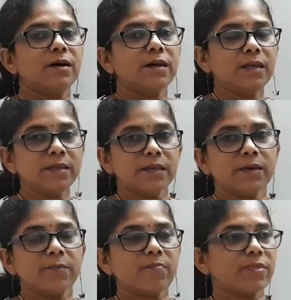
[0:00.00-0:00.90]

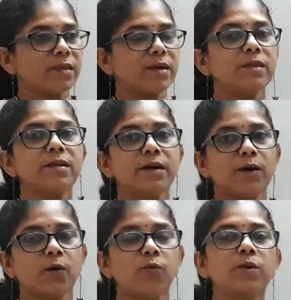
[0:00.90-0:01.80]
Hindi,
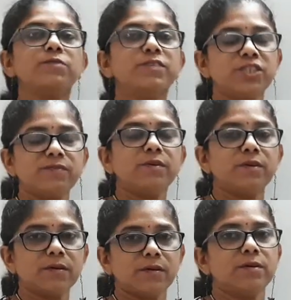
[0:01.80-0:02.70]
Kannada, or whichever